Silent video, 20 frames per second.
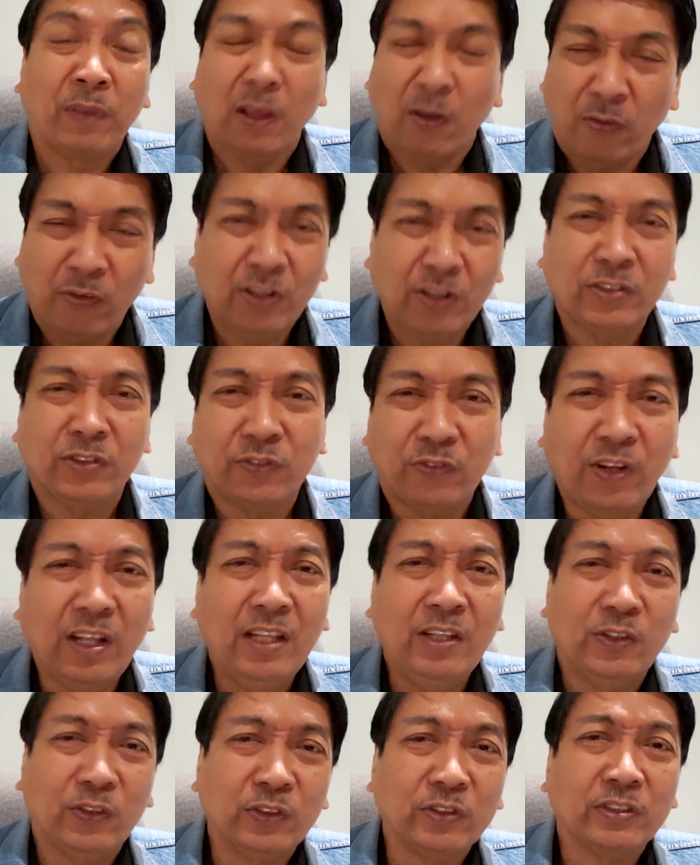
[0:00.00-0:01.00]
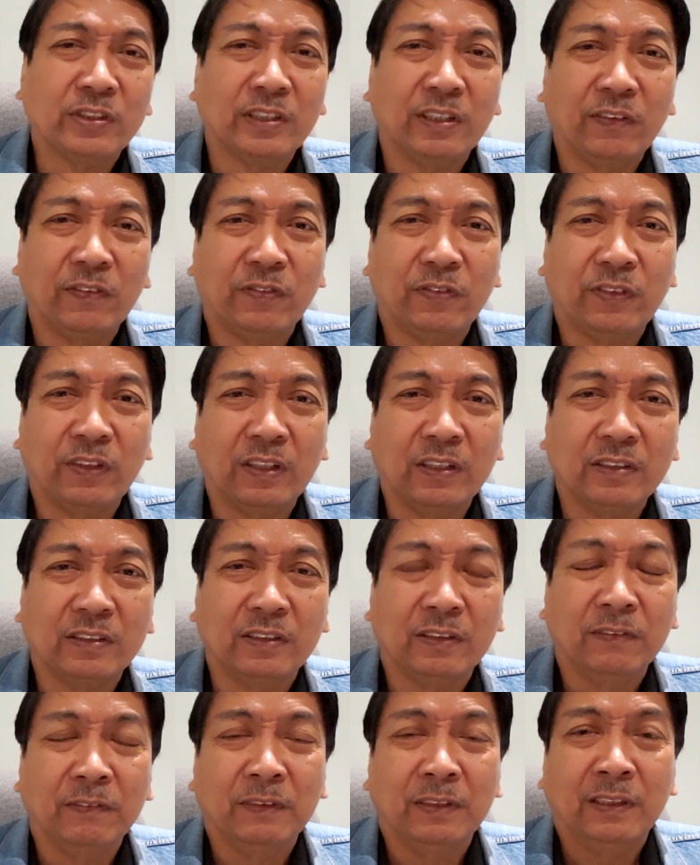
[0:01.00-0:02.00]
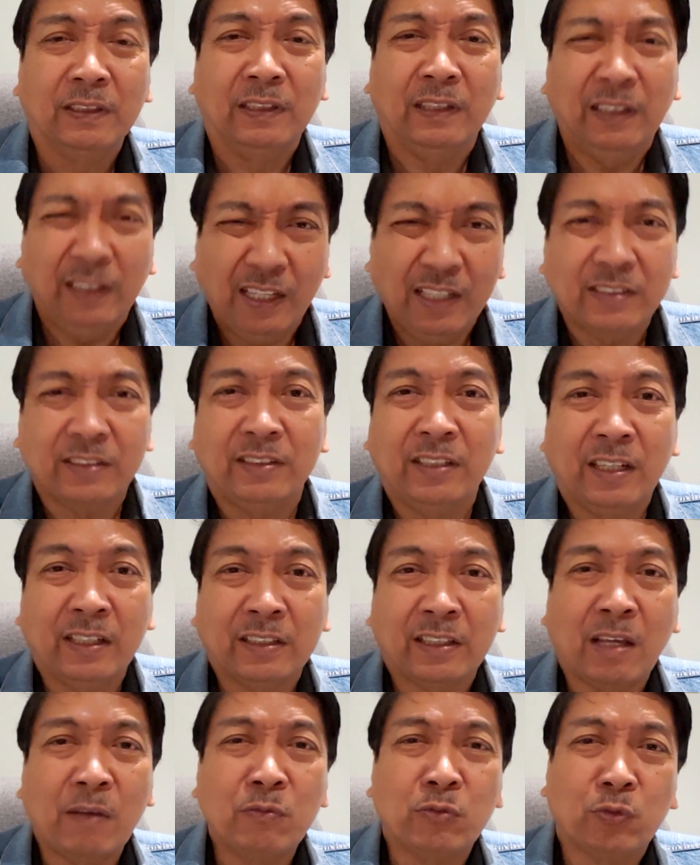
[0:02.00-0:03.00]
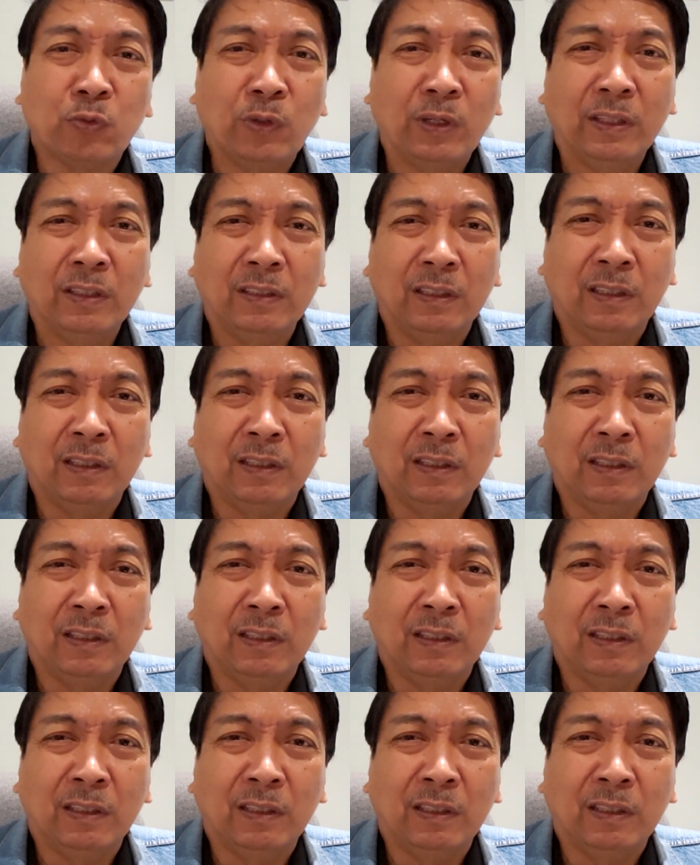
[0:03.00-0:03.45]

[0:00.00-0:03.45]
Restrain yourself, friends. Yes, there are times when